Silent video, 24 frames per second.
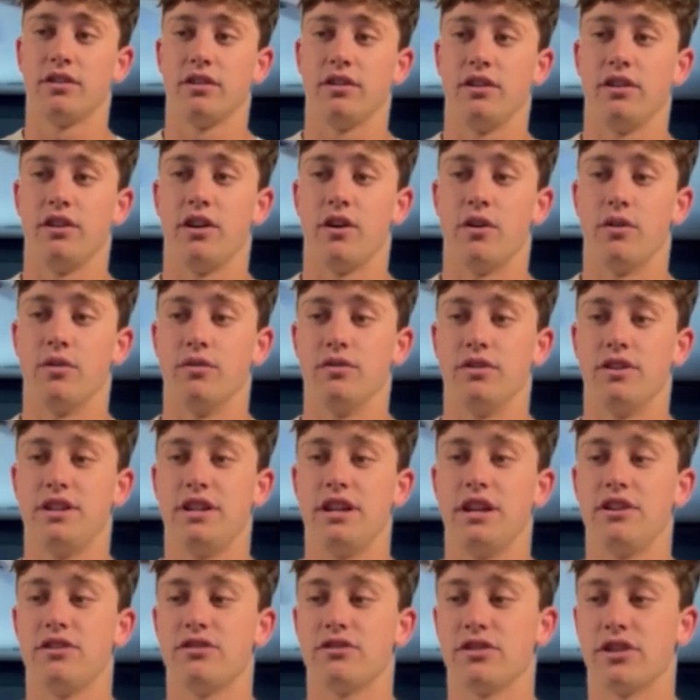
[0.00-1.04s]
You know, the
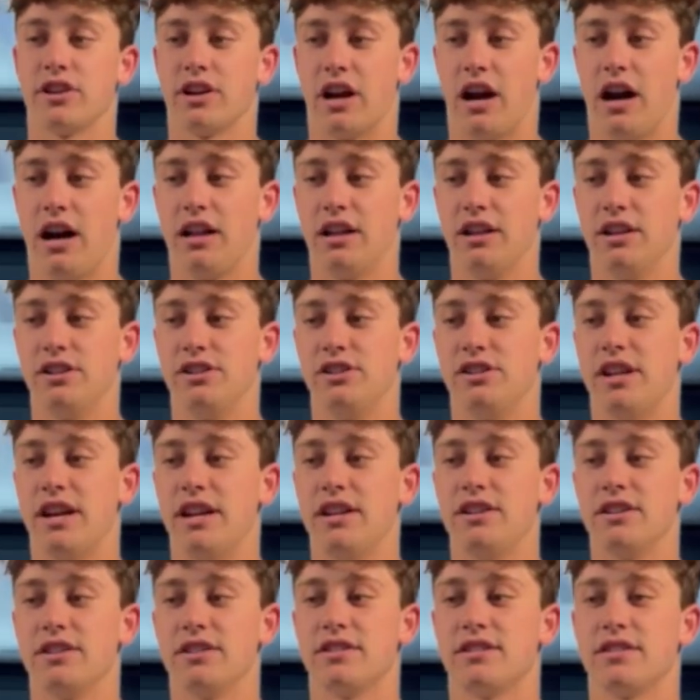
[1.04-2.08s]
teachers in college, they
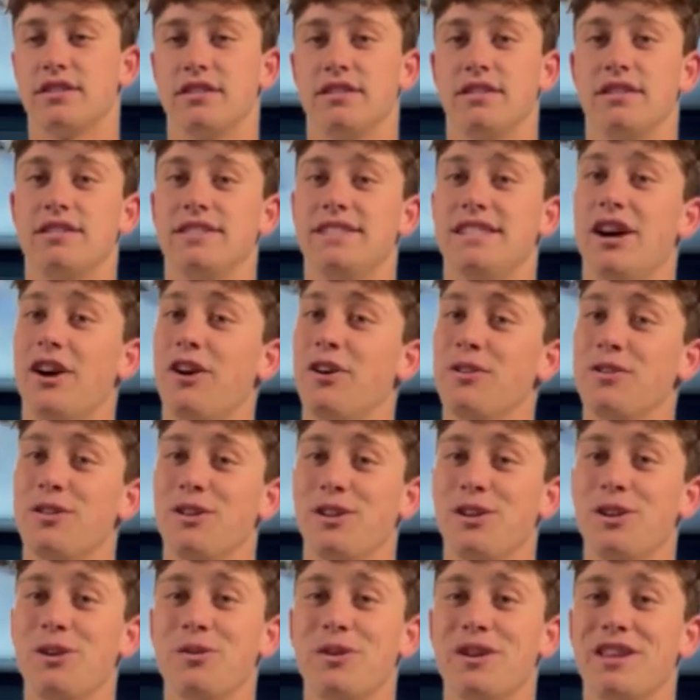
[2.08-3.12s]
just tell you the
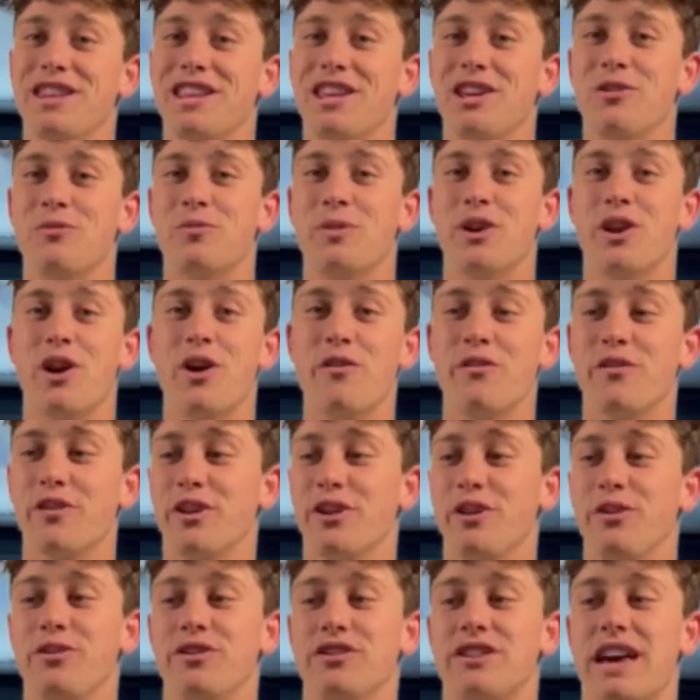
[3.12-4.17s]
unit that you went over,
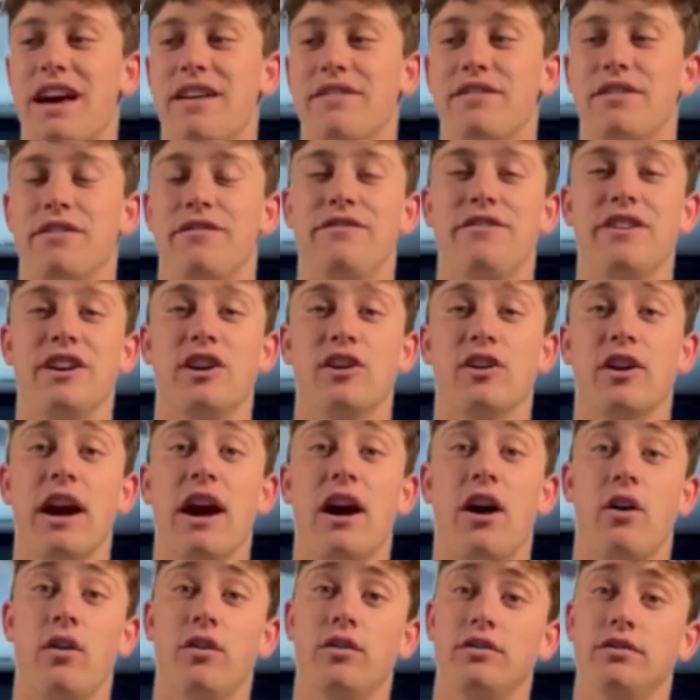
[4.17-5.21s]
and you just have to figure
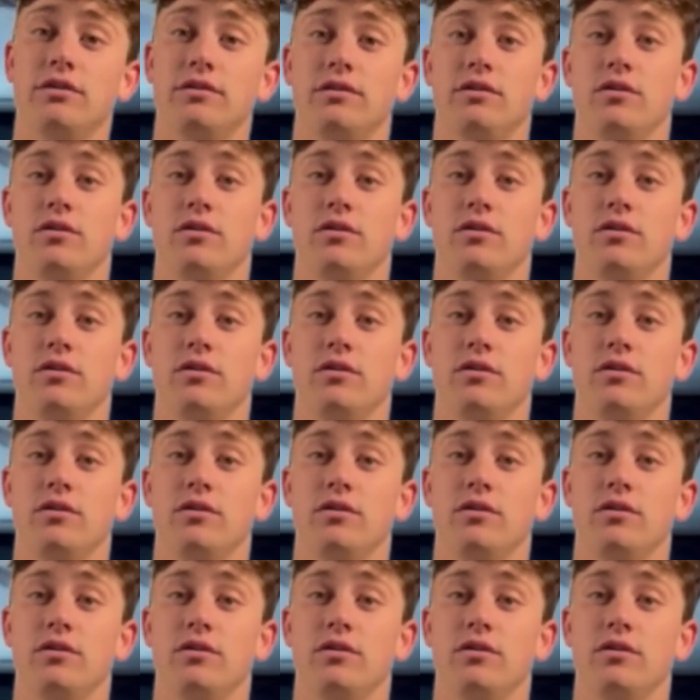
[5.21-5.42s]
out